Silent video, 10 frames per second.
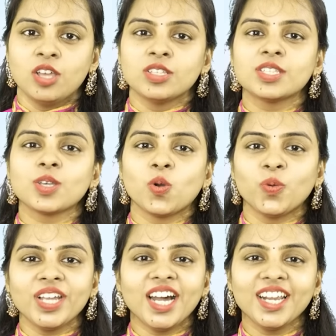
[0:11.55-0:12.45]
So
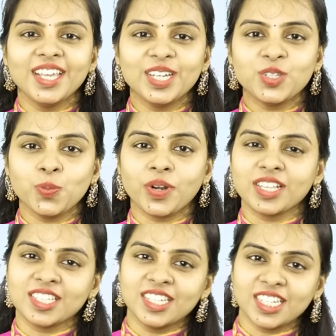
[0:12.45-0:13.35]
we are here to
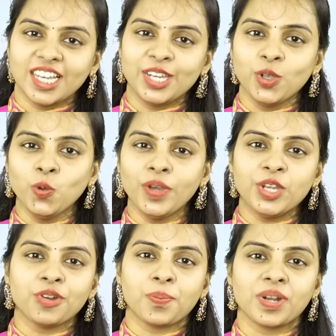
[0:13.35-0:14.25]
present a new
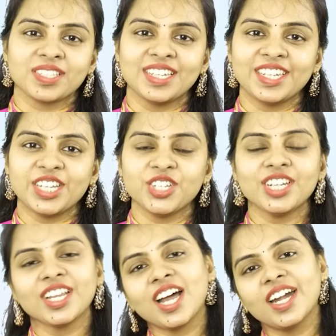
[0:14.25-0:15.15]
video representation
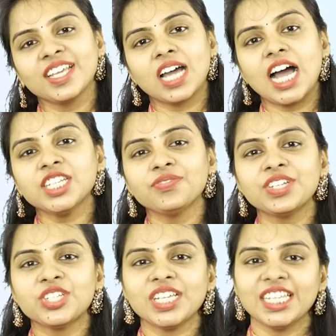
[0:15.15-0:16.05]
regarding
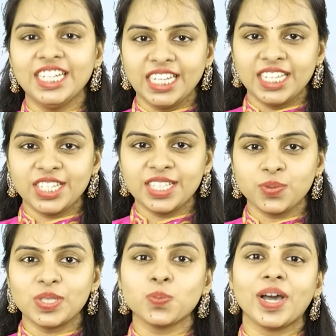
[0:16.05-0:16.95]
artificial intelligence
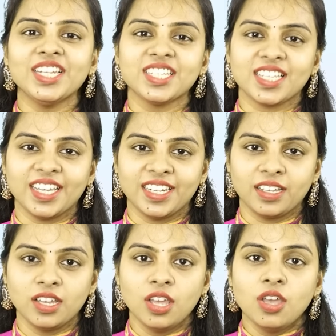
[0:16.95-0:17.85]
with smile designing.
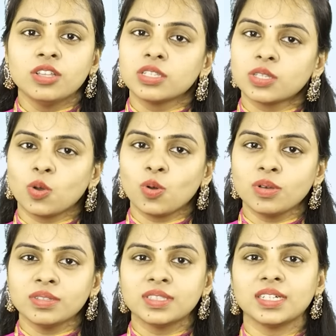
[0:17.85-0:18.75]

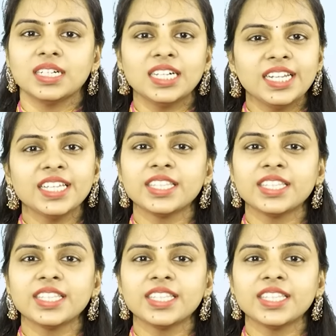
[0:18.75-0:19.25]
So the earlier